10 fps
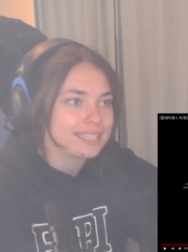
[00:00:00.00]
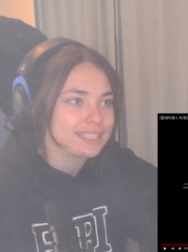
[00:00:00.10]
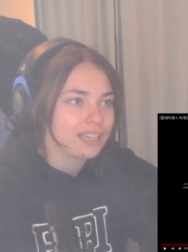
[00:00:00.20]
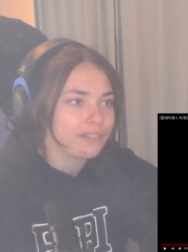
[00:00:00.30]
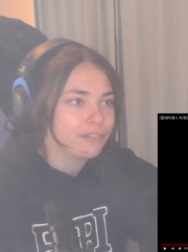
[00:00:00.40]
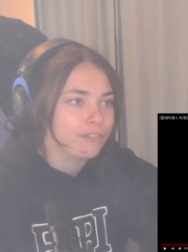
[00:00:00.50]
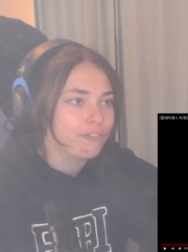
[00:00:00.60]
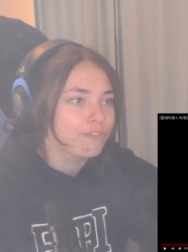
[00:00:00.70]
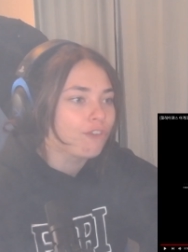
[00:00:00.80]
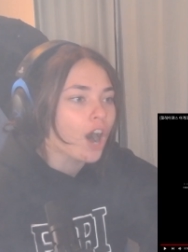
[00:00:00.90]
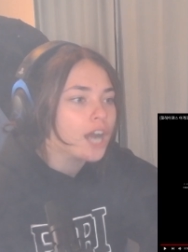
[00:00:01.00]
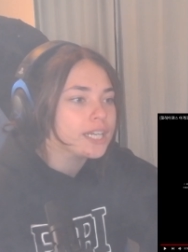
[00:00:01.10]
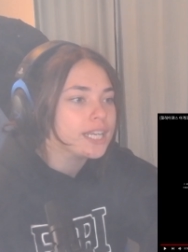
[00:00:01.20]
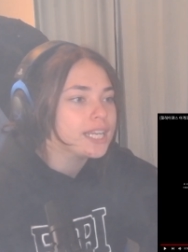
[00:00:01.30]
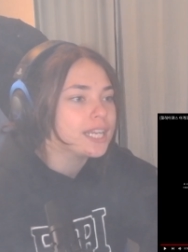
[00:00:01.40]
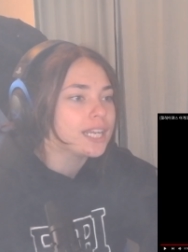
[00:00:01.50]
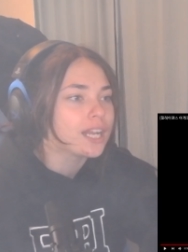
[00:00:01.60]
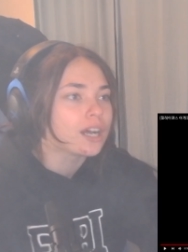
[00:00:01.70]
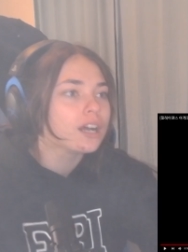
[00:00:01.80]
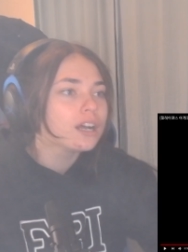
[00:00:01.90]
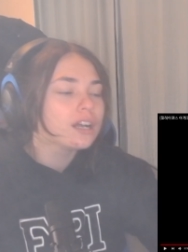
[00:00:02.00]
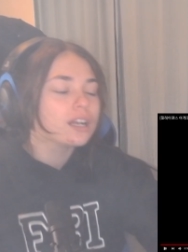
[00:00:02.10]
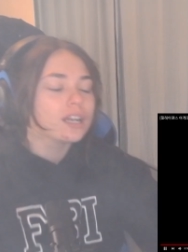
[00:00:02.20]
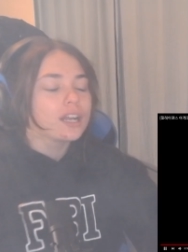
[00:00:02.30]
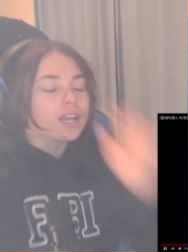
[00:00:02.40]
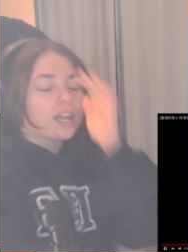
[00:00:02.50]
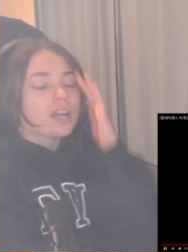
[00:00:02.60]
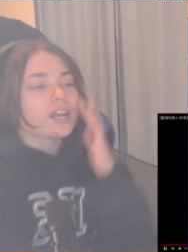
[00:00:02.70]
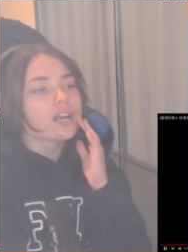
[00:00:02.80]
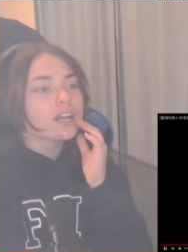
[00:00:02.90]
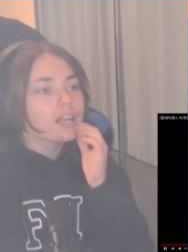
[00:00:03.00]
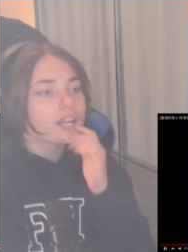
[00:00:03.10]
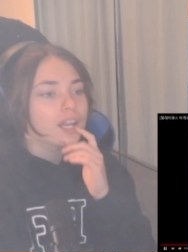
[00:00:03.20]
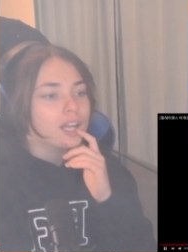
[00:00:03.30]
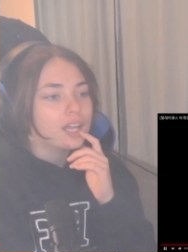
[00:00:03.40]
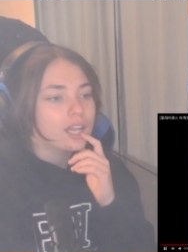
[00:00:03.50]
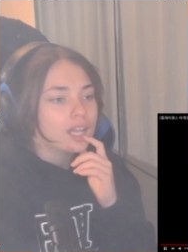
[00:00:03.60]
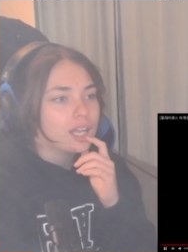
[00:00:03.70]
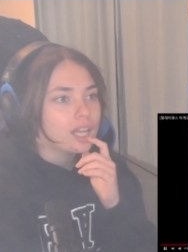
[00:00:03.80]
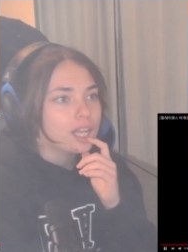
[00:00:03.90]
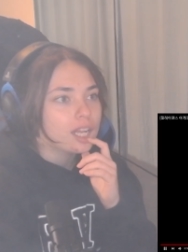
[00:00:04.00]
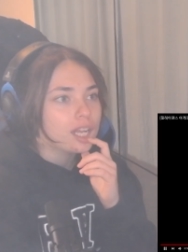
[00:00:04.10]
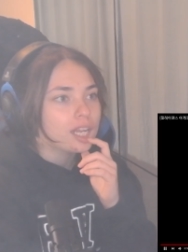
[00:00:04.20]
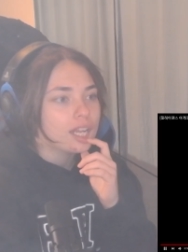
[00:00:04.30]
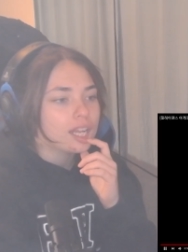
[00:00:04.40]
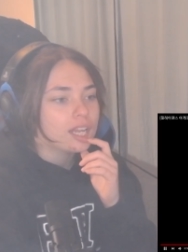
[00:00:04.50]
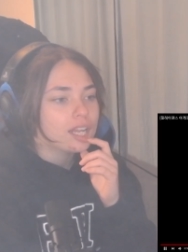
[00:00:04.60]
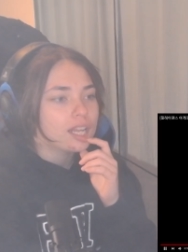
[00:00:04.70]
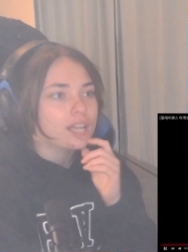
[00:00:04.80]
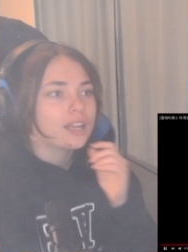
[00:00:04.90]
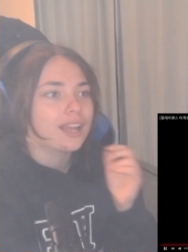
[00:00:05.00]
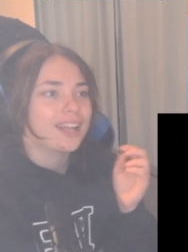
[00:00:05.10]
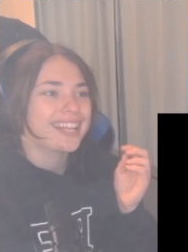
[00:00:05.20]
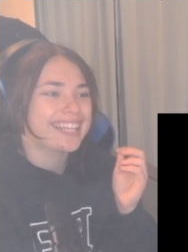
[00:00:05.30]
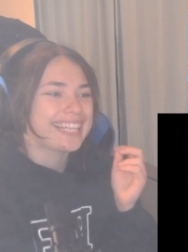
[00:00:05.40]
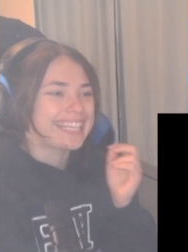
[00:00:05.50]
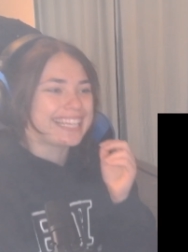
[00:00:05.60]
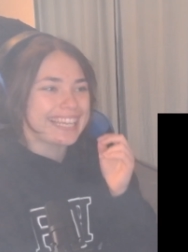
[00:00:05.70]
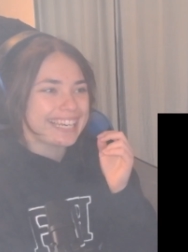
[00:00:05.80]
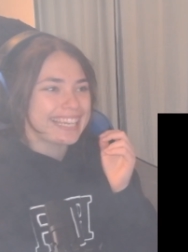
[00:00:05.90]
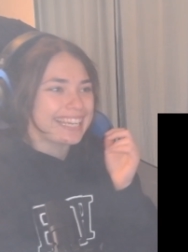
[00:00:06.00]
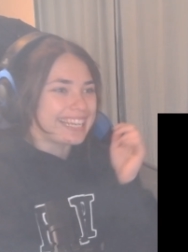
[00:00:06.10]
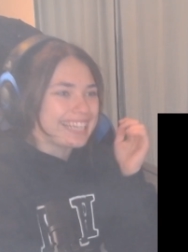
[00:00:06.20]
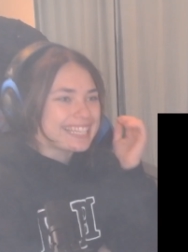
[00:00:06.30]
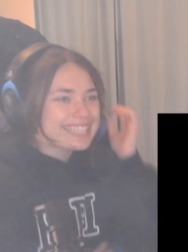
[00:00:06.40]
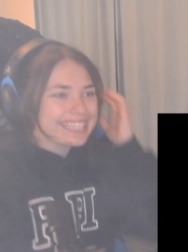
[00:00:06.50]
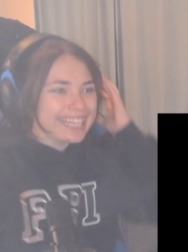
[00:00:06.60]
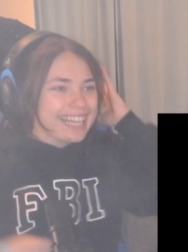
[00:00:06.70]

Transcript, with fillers: It's not even funny. Bring the beat back. Oh, hey. Get it. Oh.